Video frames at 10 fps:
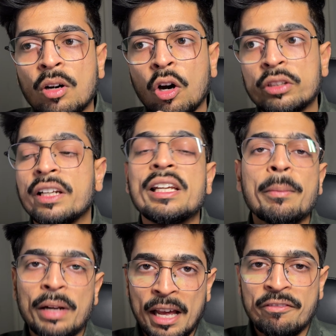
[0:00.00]
or the
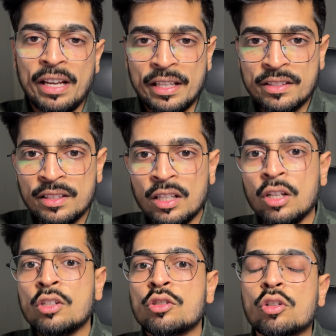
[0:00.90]
reapply phase,
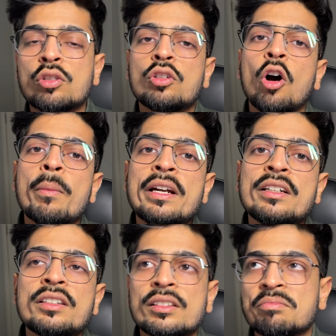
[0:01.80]
so
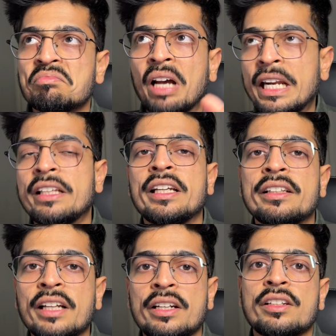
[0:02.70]
comment anything
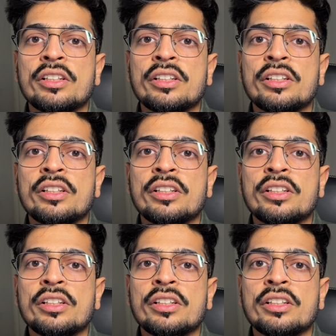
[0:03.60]
that